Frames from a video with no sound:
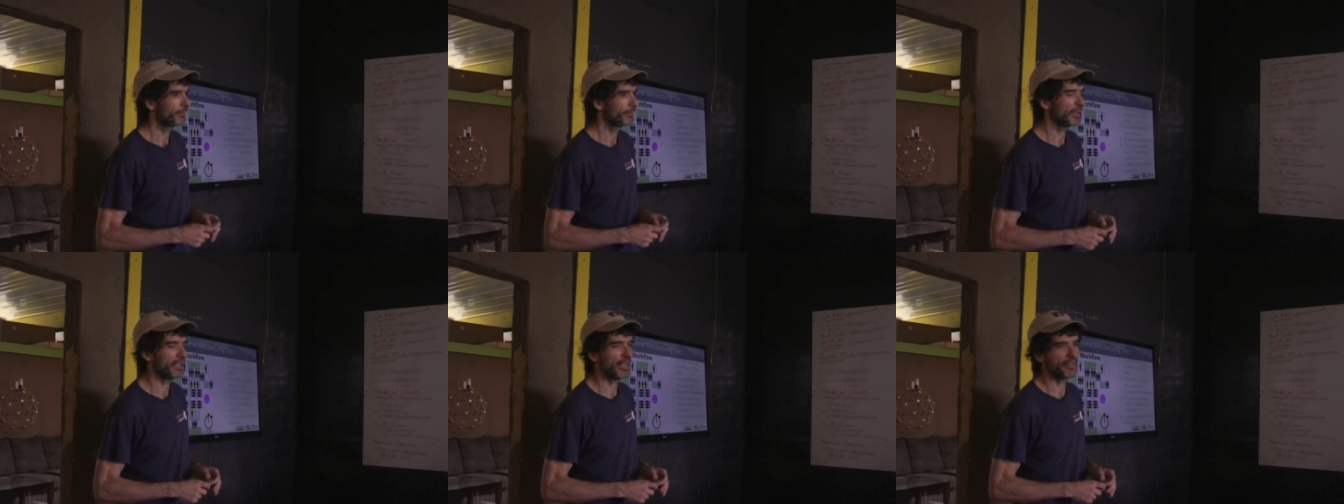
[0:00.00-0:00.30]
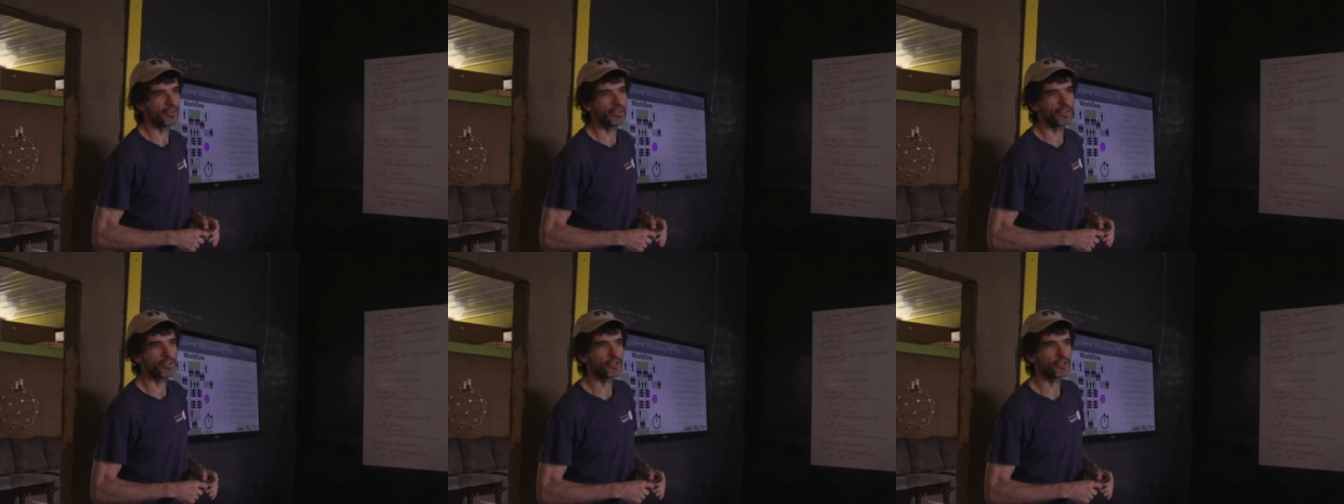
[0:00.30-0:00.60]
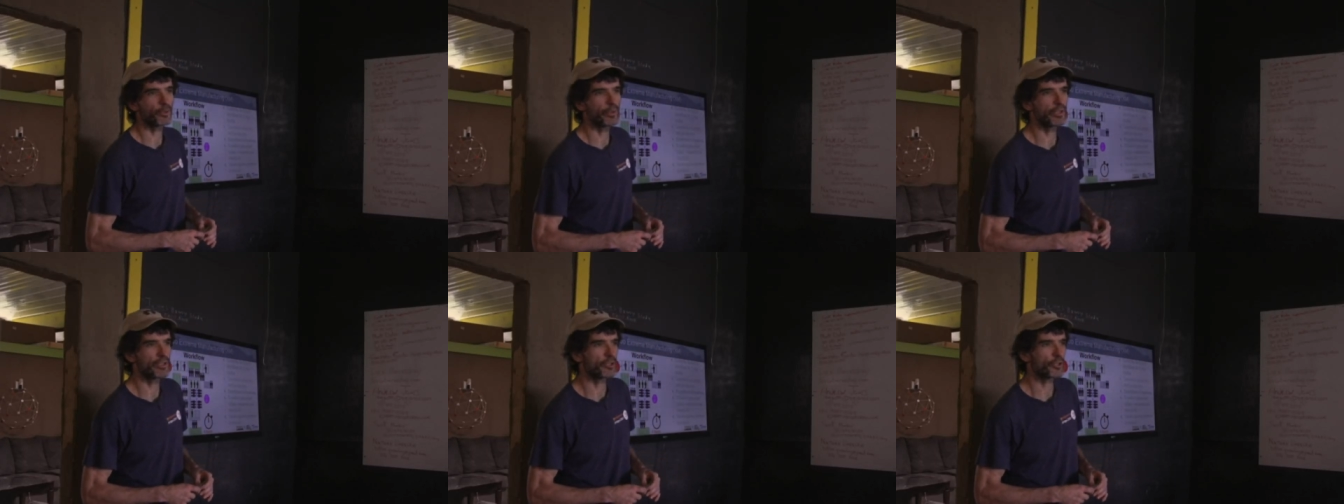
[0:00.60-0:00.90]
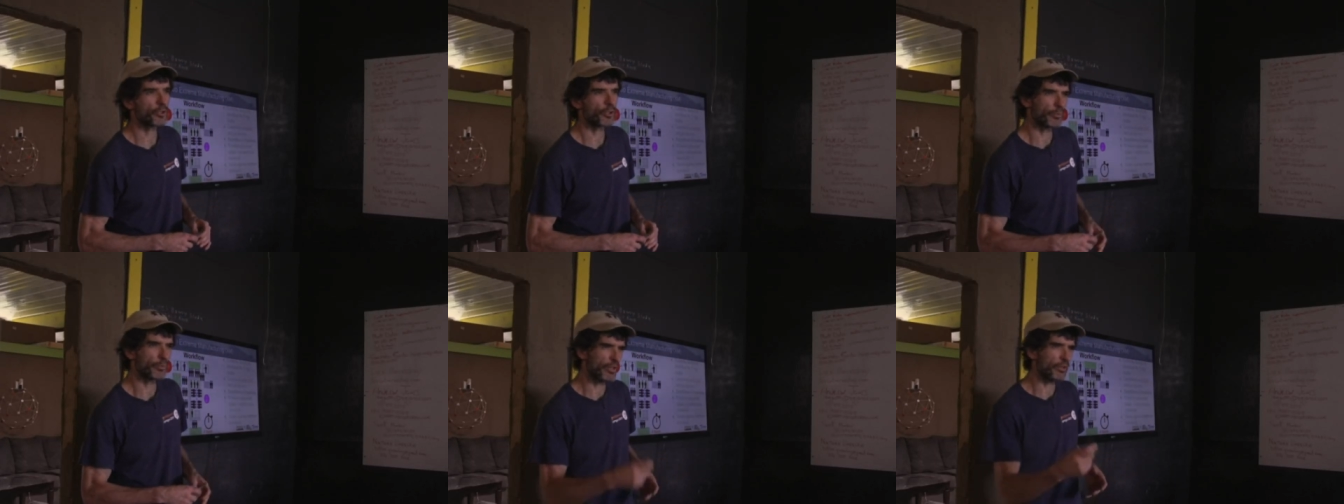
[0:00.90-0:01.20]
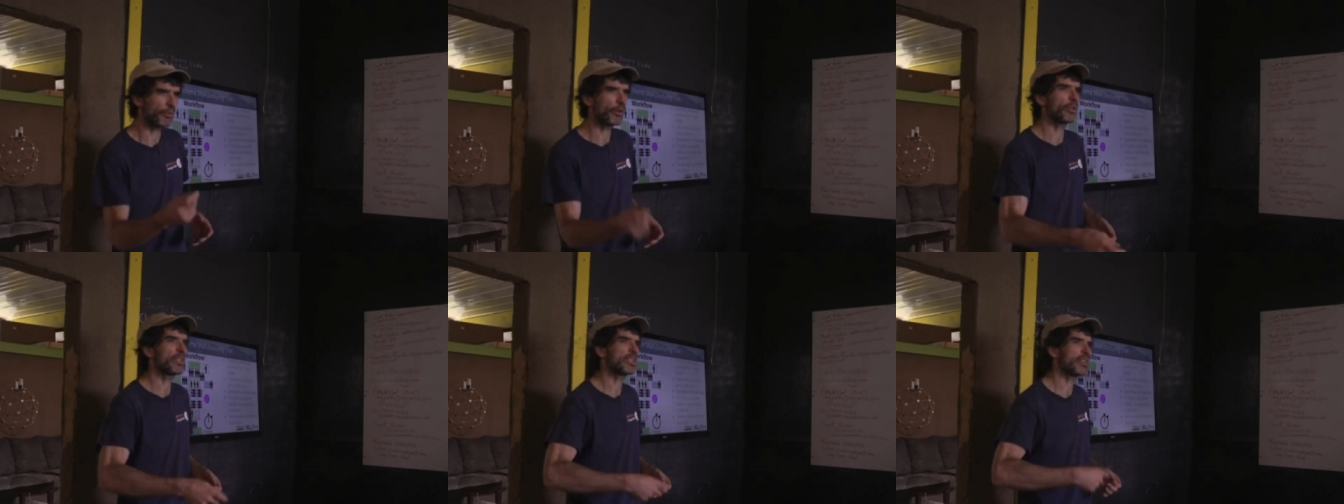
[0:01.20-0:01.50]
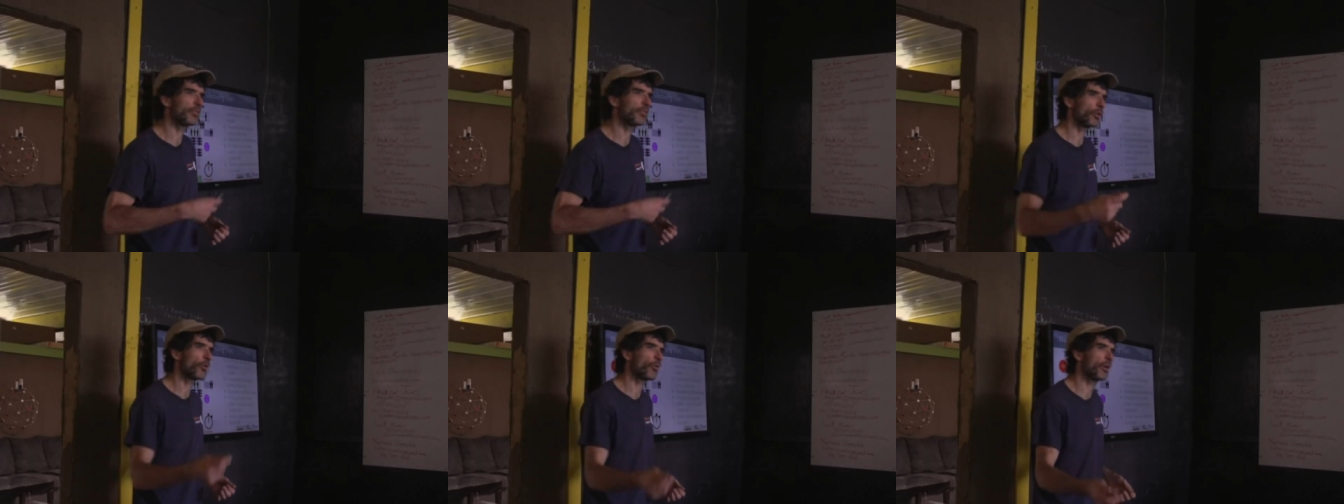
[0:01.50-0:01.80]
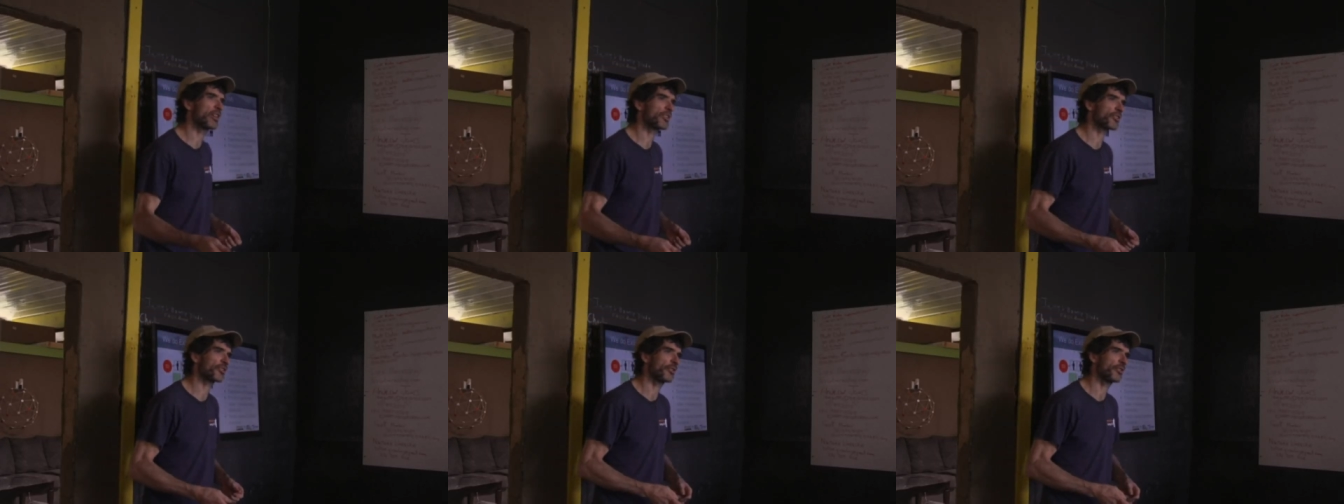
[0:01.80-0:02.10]
But I think it's always a trick. We always have to
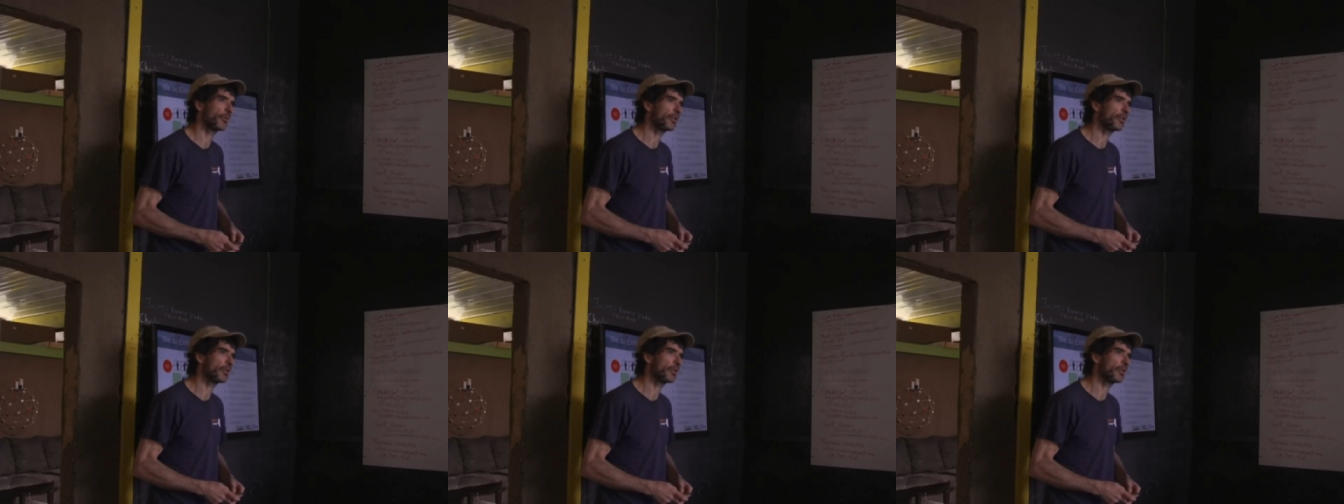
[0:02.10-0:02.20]
question.